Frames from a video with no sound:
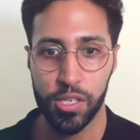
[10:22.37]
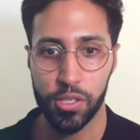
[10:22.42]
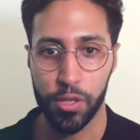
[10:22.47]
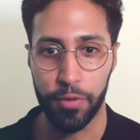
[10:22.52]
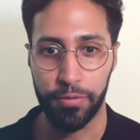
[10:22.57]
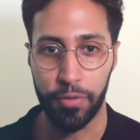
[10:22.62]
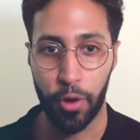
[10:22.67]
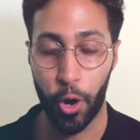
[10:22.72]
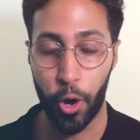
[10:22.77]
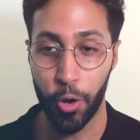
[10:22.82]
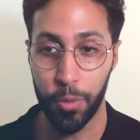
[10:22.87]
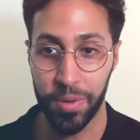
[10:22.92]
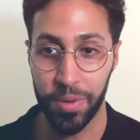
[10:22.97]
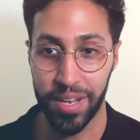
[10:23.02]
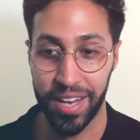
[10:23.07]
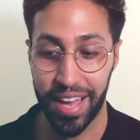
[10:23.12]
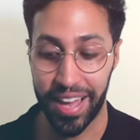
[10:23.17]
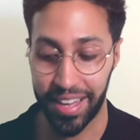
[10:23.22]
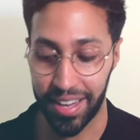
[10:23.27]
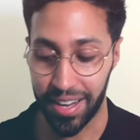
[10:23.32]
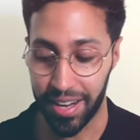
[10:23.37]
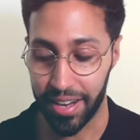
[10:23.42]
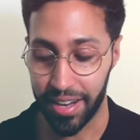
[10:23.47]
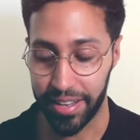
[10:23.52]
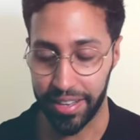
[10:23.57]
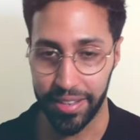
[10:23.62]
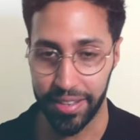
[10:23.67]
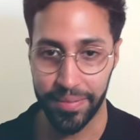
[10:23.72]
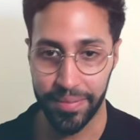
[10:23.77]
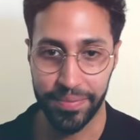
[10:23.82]
So for
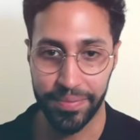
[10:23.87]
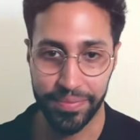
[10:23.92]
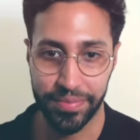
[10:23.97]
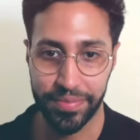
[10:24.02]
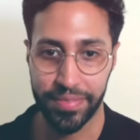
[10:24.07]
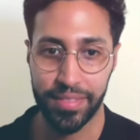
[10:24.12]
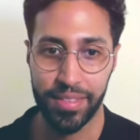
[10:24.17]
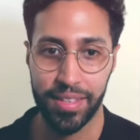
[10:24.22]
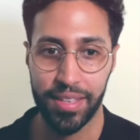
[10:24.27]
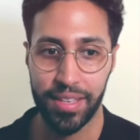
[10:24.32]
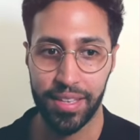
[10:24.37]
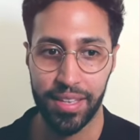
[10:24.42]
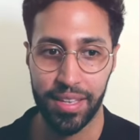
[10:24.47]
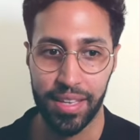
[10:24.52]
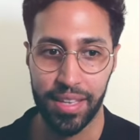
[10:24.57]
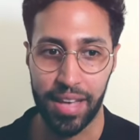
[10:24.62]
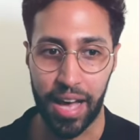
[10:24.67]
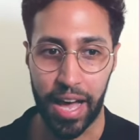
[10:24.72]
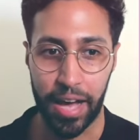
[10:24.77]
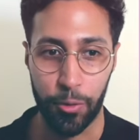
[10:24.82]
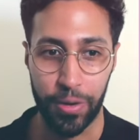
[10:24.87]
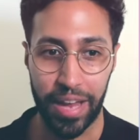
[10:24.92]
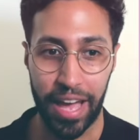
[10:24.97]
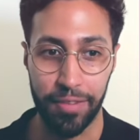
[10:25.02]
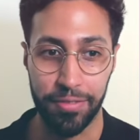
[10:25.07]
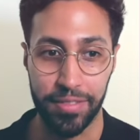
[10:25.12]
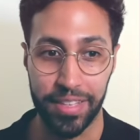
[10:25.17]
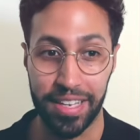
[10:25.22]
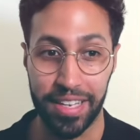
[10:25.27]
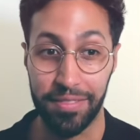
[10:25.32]
OpenAI, I would
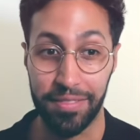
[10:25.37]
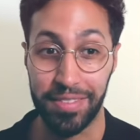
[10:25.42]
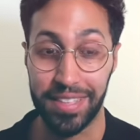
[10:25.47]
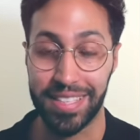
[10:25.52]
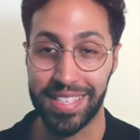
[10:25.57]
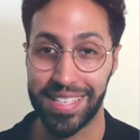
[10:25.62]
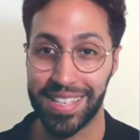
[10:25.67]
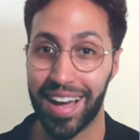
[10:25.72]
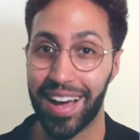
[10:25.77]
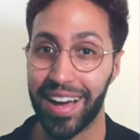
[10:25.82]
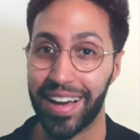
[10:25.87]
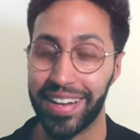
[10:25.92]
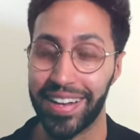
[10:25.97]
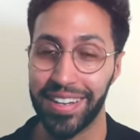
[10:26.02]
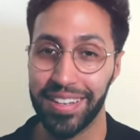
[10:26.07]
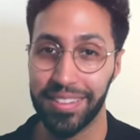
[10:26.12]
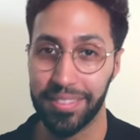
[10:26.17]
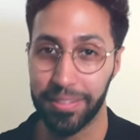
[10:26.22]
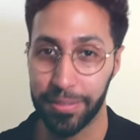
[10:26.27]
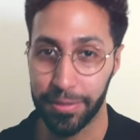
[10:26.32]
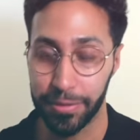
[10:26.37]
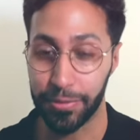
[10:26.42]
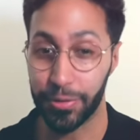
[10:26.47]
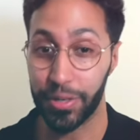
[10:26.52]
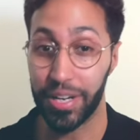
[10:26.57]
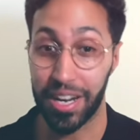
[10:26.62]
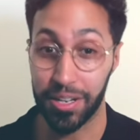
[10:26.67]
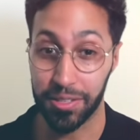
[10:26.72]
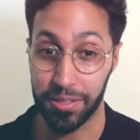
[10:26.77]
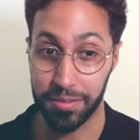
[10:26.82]
have to give the design
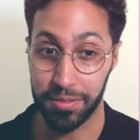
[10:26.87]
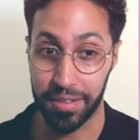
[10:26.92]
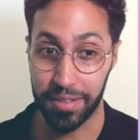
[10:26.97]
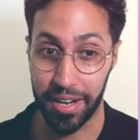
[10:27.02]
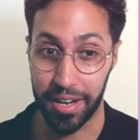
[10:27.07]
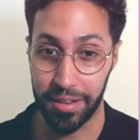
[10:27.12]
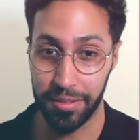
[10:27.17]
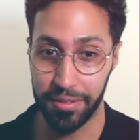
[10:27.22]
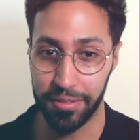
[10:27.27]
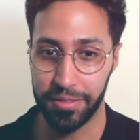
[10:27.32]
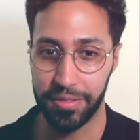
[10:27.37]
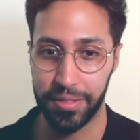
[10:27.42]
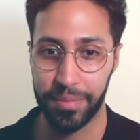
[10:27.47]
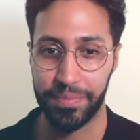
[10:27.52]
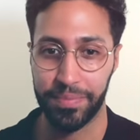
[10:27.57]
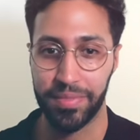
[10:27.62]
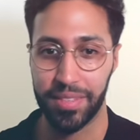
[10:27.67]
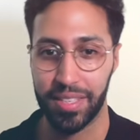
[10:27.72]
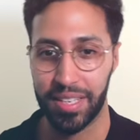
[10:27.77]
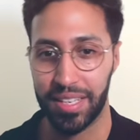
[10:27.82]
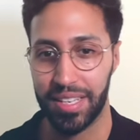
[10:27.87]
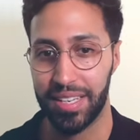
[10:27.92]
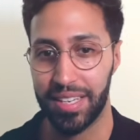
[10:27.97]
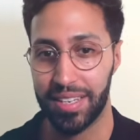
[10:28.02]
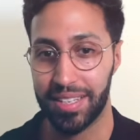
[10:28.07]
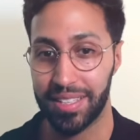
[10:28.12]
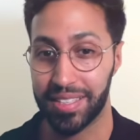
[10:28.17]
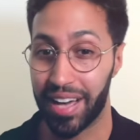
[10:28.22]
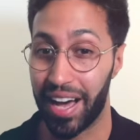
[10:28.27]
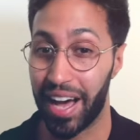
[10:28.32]
3 out of 5.
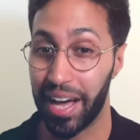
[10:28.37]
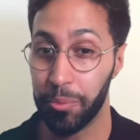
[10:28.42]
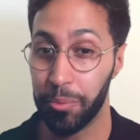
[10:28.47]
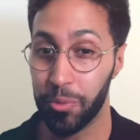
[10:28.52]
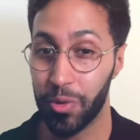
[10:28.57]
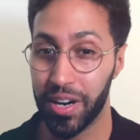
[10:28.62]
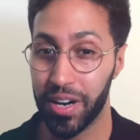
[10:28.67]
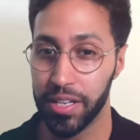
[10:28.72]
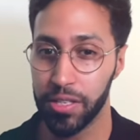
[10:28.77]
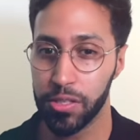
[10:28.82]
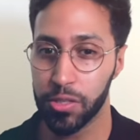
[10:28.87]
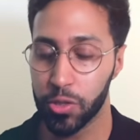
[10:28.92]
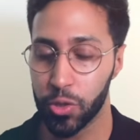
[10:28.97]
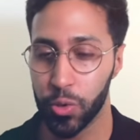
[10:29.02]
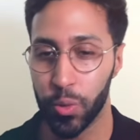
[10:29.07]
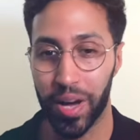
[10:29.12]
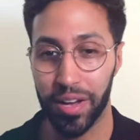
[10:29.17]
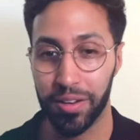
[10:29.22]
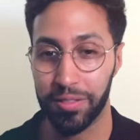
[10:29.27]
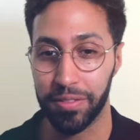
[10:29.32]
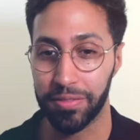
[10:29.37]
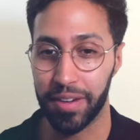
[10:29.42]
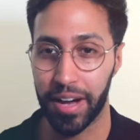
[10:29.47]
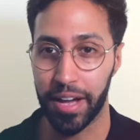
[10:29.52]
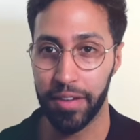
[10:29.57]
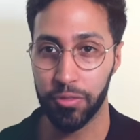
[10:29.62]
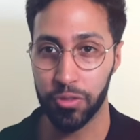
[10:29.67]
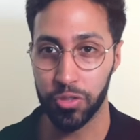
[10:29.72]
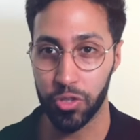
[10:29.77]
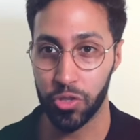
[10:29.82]
Time-wise, 2 out of
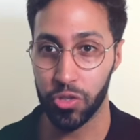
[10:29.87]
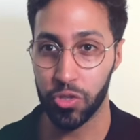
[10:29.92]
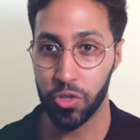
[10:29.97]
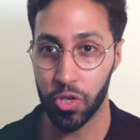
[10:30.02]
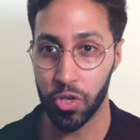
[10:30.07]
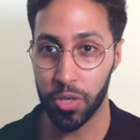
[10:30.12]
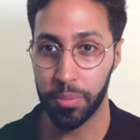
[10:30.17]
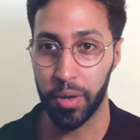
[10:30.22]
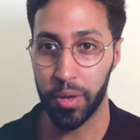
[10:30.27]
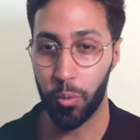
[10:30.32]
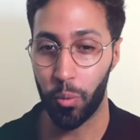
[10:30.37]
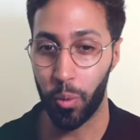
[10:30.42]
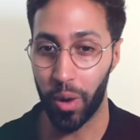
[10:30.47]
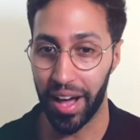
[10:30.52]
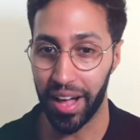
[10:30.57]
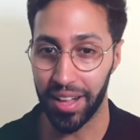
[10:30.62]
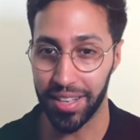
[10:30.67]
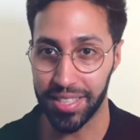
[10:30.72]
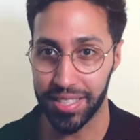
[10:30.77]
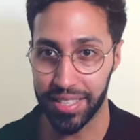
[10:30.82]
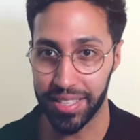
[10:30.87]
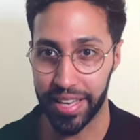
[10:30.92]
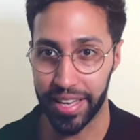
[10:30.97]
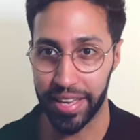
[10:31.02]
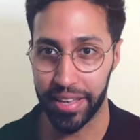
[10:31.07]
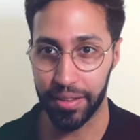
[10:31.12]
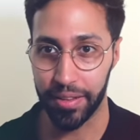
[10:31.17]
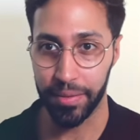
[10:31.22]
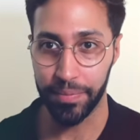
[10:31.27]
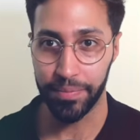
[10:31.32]
5, because it just took me a while to get
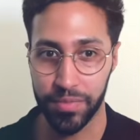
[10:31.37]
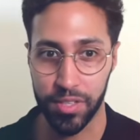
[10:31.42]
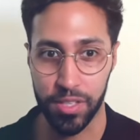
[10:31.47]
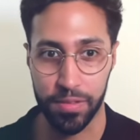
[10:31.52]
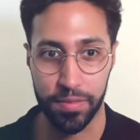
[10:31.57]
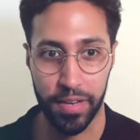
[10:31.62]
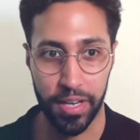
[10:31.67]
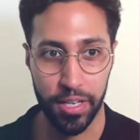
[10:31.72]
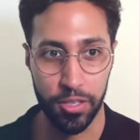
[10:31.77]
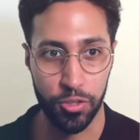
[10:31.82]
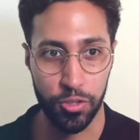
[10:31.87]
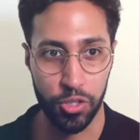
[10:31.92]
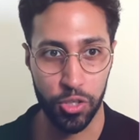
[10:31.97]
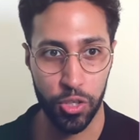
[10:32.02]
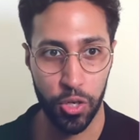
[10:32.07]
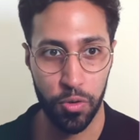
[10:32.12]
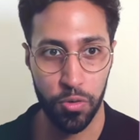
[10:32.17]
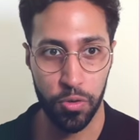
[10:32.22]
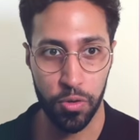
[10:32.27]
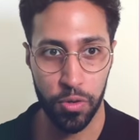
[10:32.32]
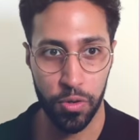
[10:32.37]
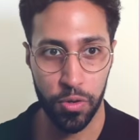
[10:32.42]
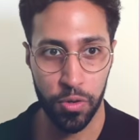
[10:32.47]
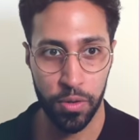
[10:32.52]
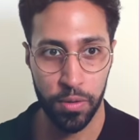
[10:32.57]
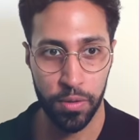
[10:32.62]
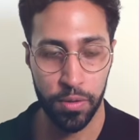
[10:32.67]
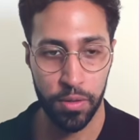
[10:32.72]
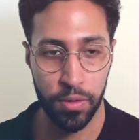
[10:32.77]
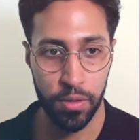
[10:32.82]
here. If I can show you,
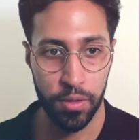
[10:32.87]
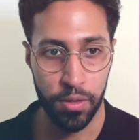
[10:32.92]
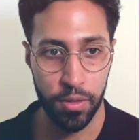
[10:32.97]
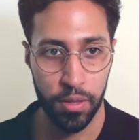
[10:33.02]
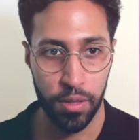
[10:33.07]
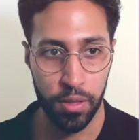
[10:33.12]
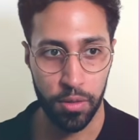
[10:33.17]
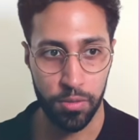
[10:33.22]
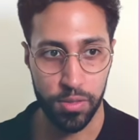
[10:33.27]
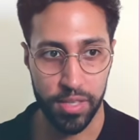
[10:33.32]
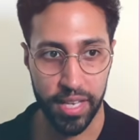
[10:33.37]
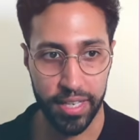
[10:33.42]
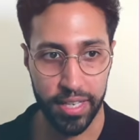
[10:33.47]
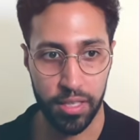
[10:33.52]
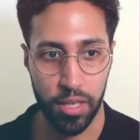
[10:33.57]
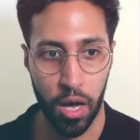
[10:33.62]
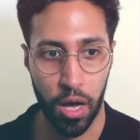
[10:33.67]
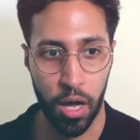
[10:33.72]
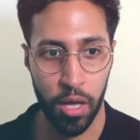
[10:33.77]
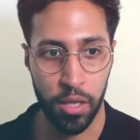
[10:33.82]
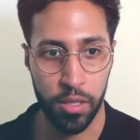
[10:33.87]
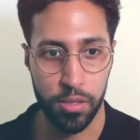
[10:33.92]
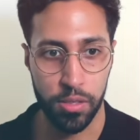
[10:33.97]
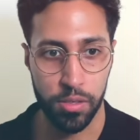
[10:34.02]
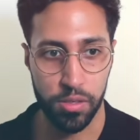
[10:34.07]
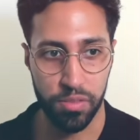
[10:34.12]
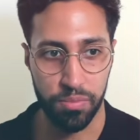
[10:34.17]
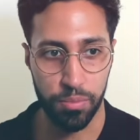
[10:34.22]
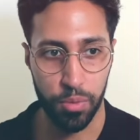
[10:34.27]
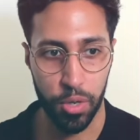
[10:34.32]
it's like
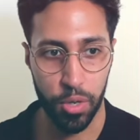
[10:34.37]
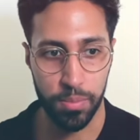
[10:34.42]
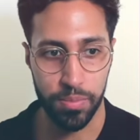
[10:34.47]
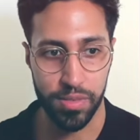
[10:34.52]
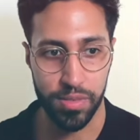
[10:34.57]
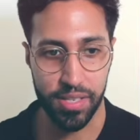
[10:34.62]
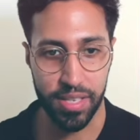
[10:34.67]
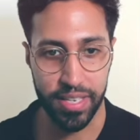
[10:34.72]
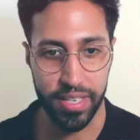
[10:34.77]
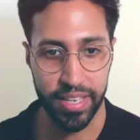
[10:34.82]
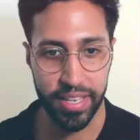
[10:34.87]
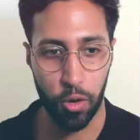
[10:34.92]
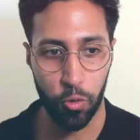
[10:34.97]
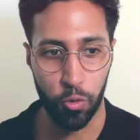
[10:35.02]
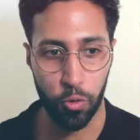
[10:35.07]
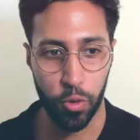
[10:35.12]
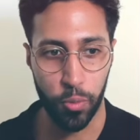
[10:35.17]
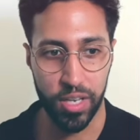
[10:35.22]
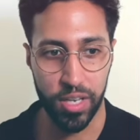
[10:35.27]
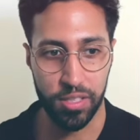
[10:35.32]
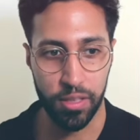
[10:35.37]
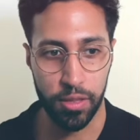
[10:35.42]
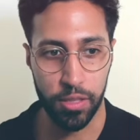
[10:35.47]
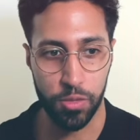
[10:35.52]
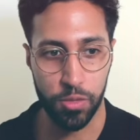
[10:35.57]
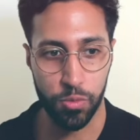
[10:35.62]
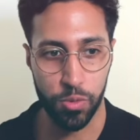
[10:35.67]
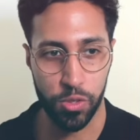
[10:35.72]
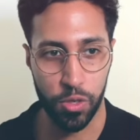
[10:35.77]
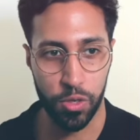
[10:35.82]
tons of prompts to get all the way to
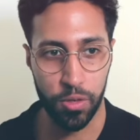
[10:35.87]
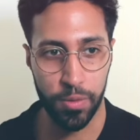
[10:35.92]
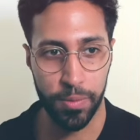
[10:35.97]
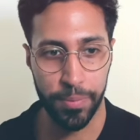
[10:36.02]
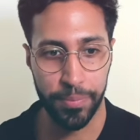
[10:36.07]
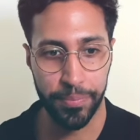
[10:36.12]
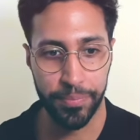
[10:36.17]
this result.